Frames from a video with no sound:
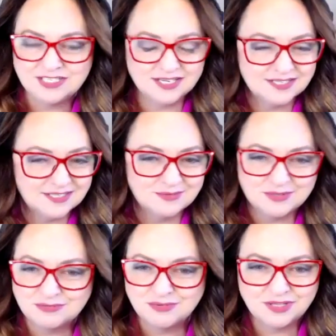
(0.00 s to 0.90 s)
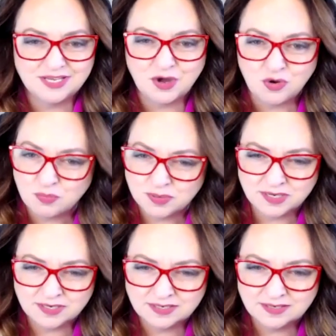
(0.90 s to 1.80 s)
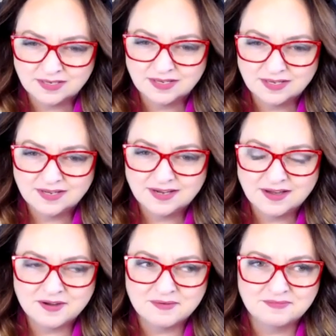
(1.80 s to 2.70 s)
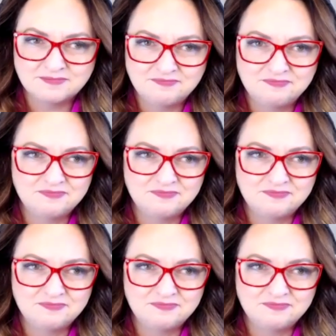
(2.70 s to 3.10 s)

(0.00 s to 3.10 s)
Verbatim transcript: Texas was really open, um,